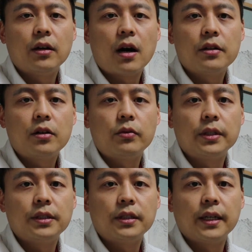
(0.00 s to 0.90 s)
the other
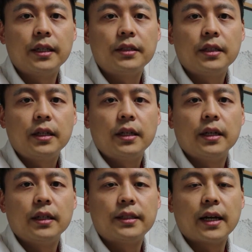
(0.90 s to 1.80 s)
reason is,
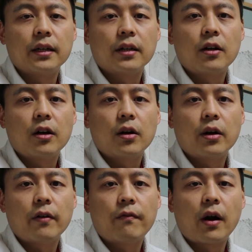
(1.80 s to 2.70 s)
is that
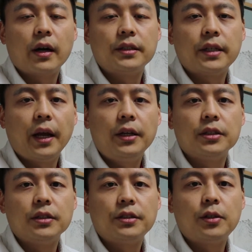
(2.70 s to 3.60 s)
Far East
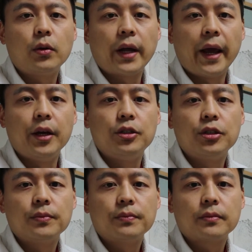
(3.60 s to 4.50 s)
Asians don't age.